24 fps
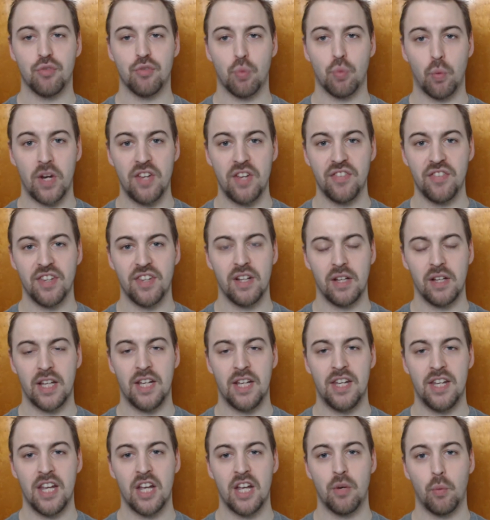recently
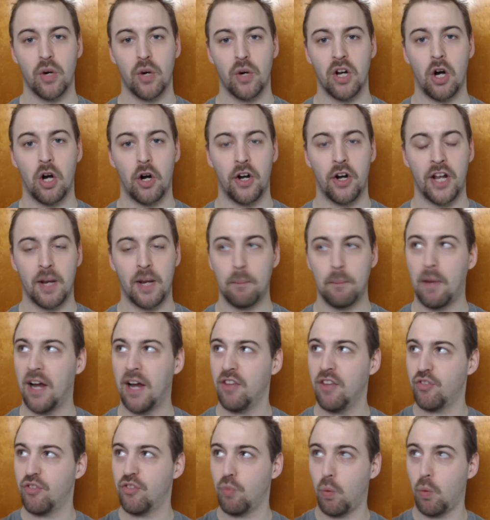did regarding my
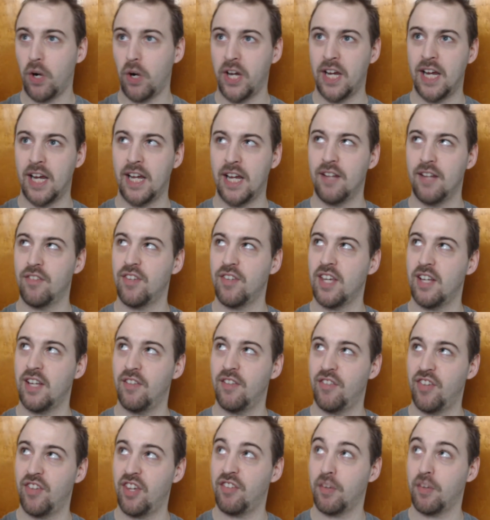2018
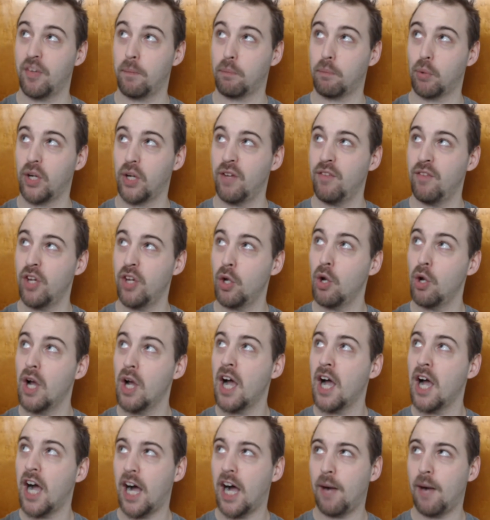season preview.
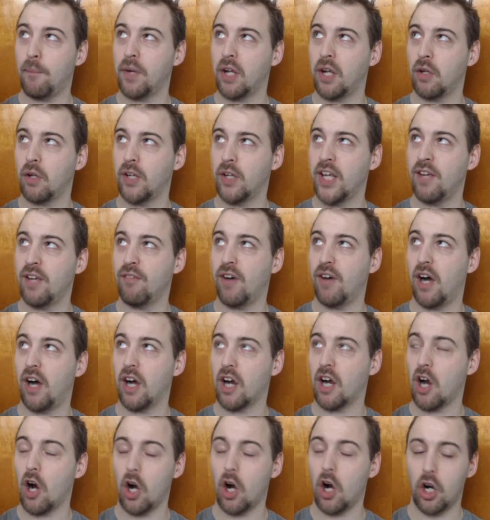I'm going to leave a
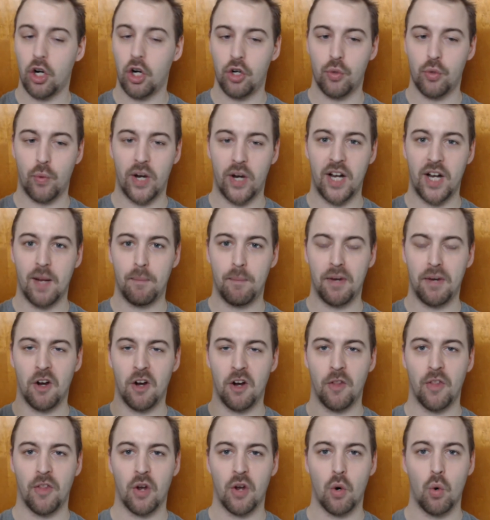card right up here
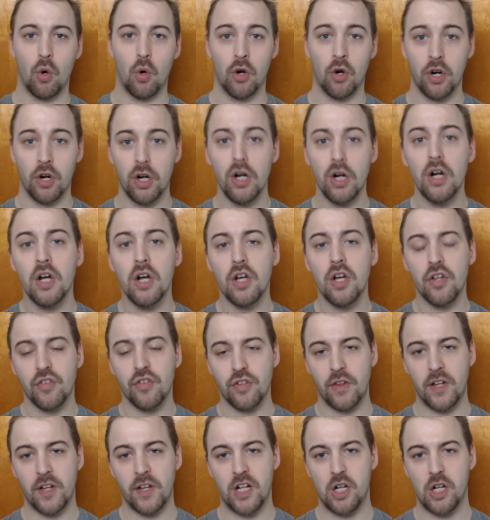in the corner
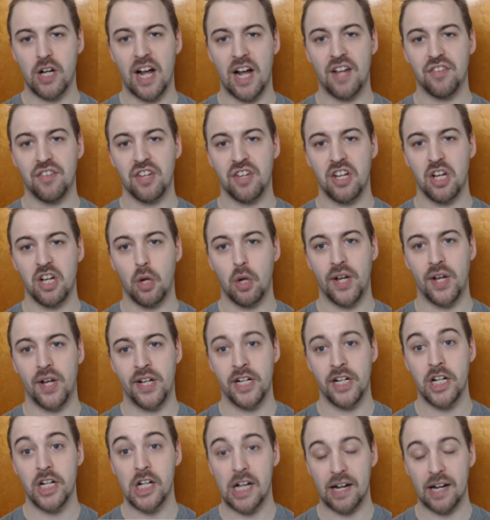so that you guys can go ahead
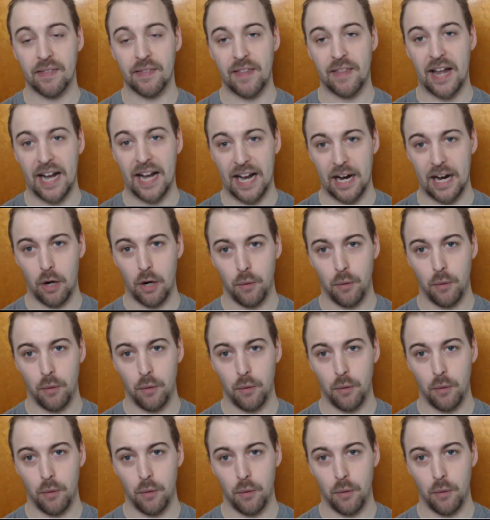and check that out.